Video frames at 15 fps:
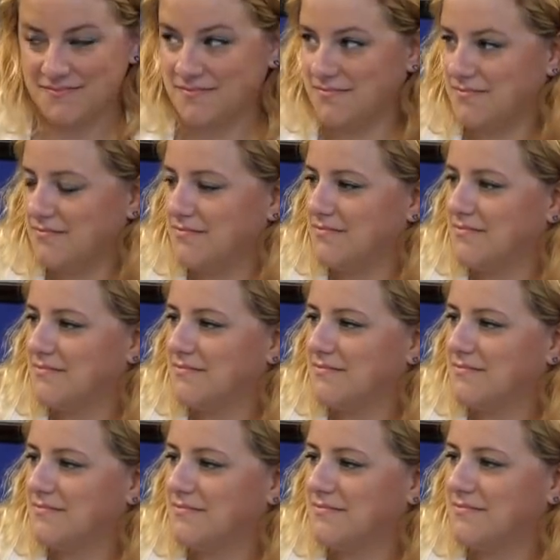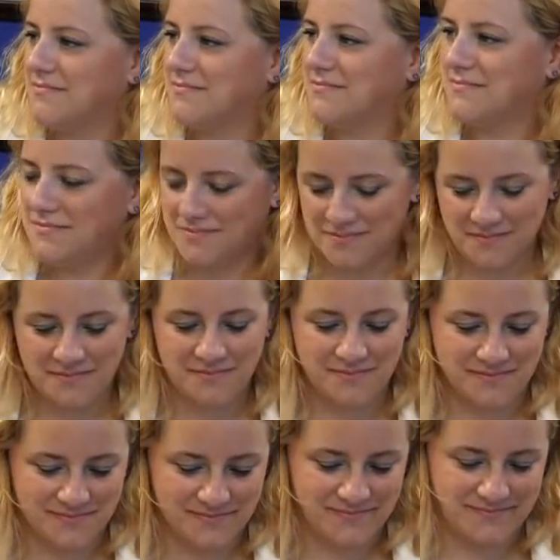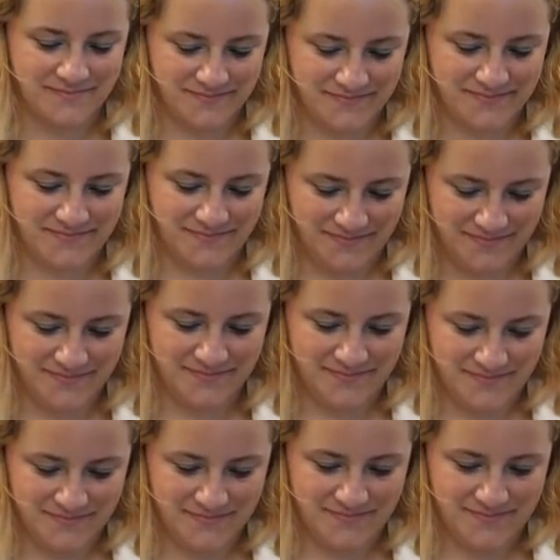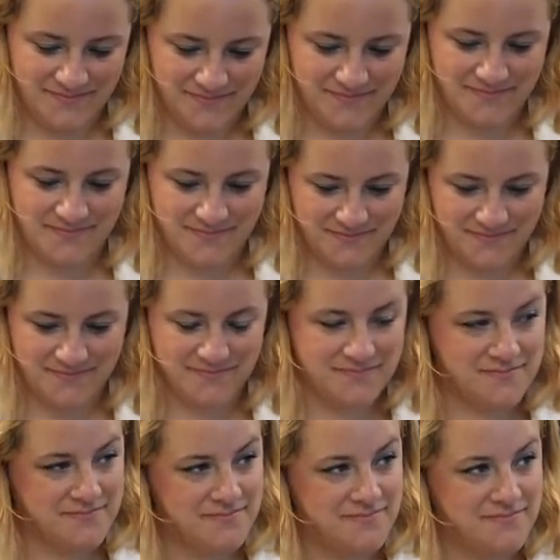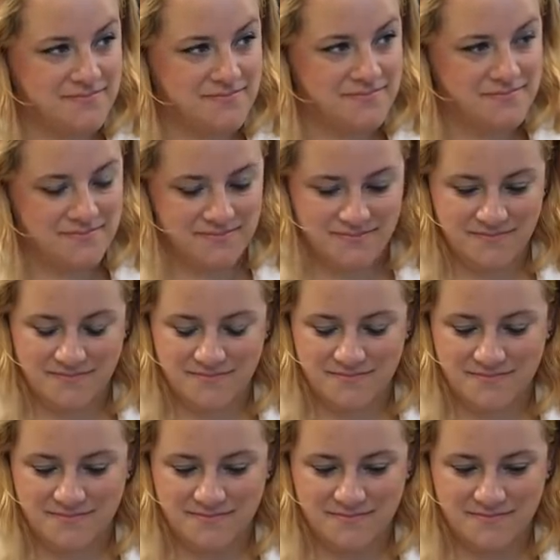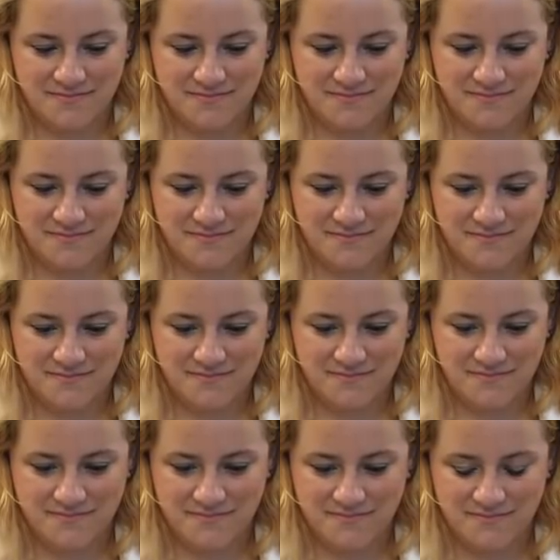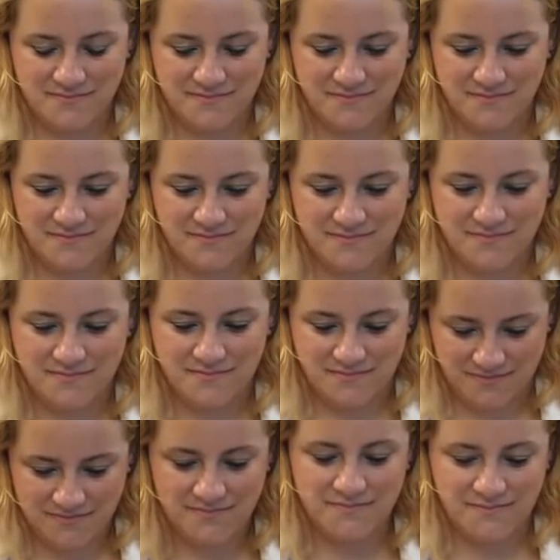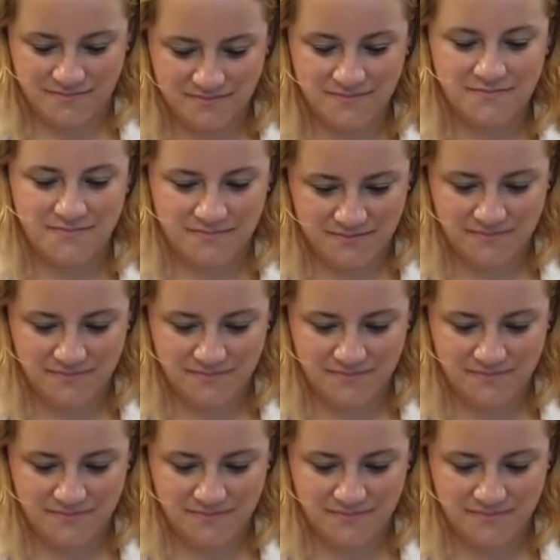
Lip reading: The person shown says nothing.